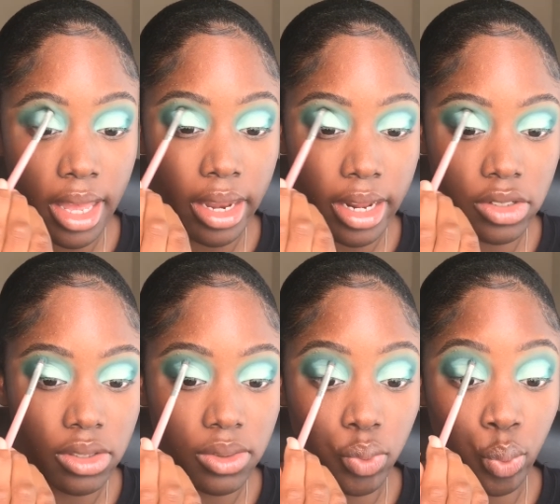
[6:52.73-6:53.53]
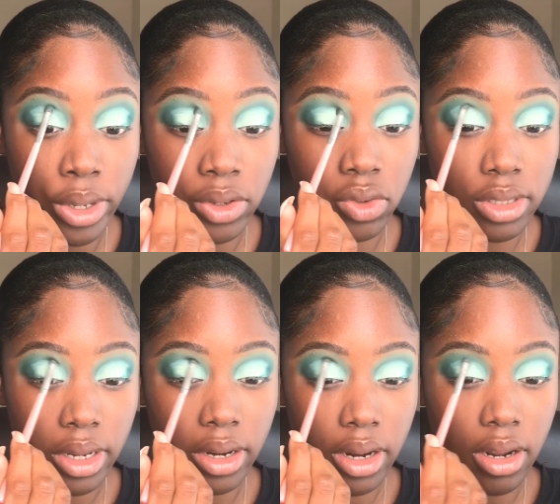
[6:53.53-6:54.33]
and I just wiggled
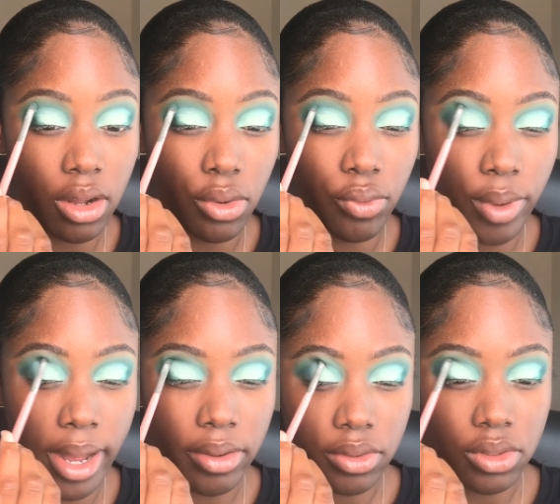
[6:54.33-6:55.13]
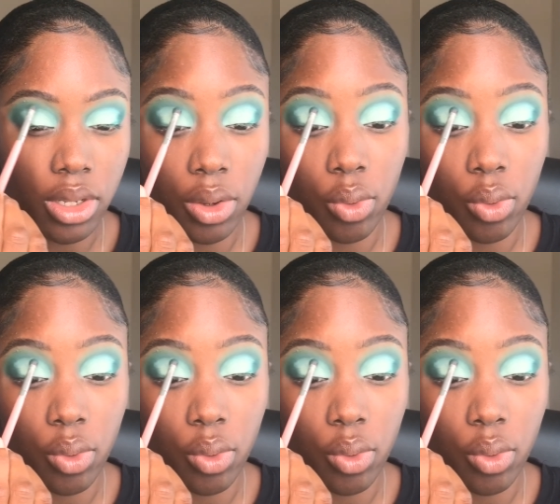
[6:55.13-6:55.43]
it around